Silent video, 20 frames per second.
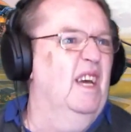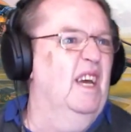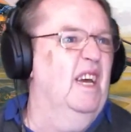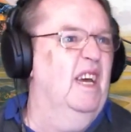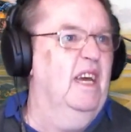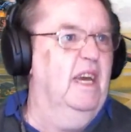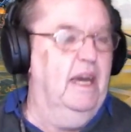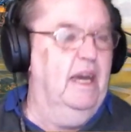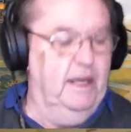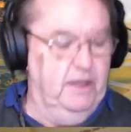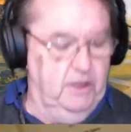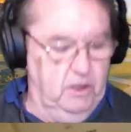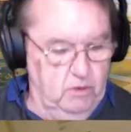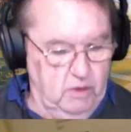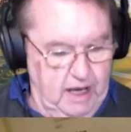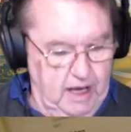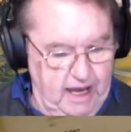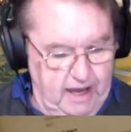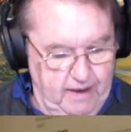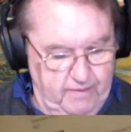I do
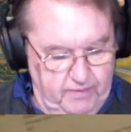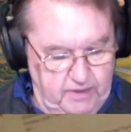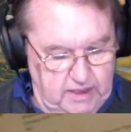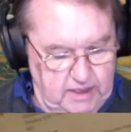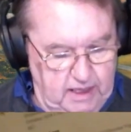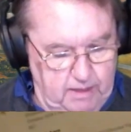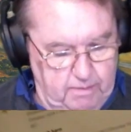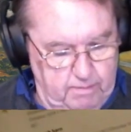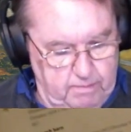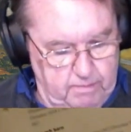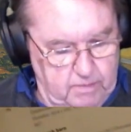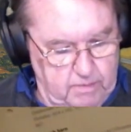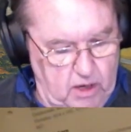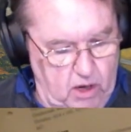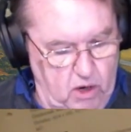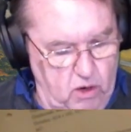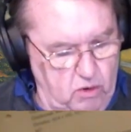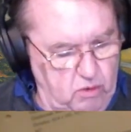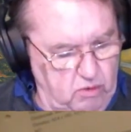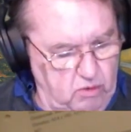have some
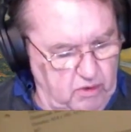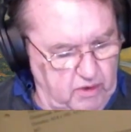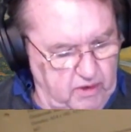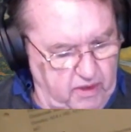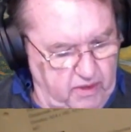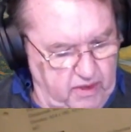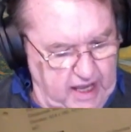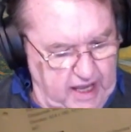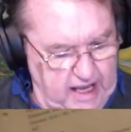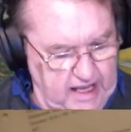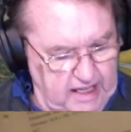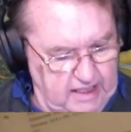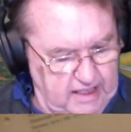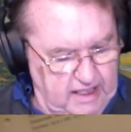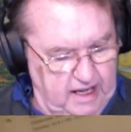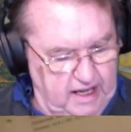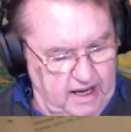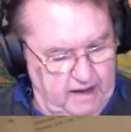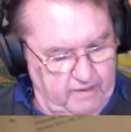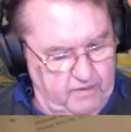old things
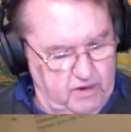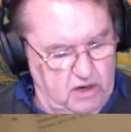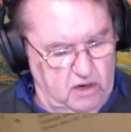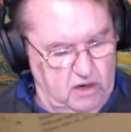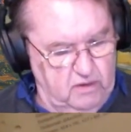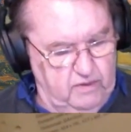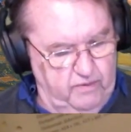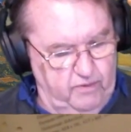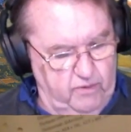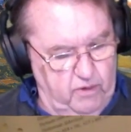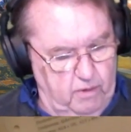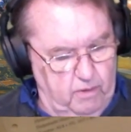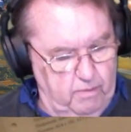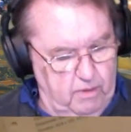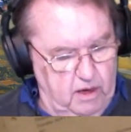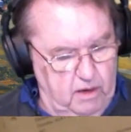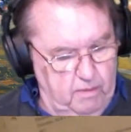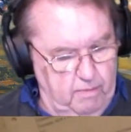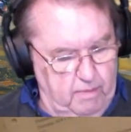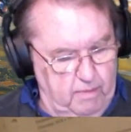that I've got from
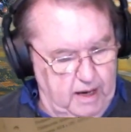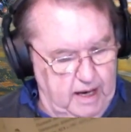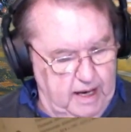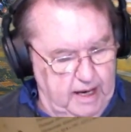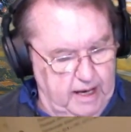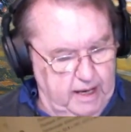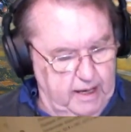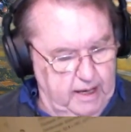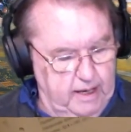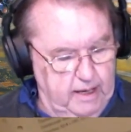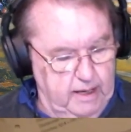my